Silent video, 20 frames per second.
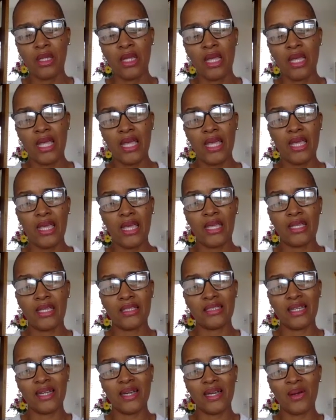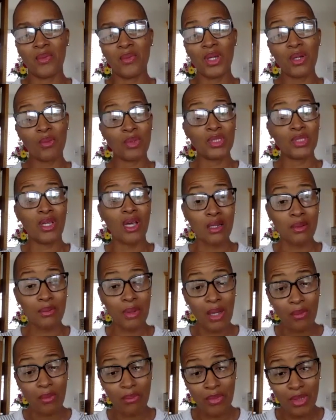And we're going to be talking
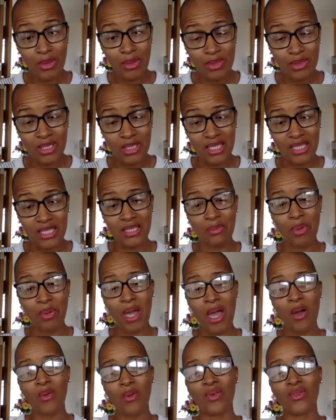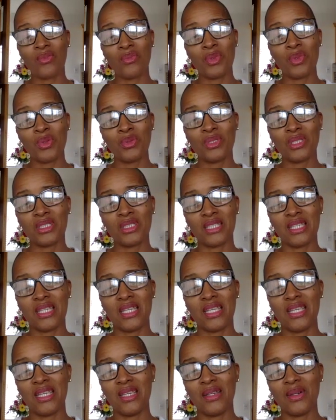about music and the power of music to
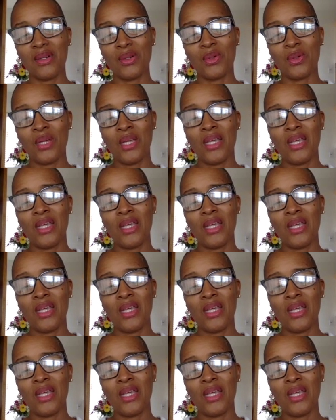heal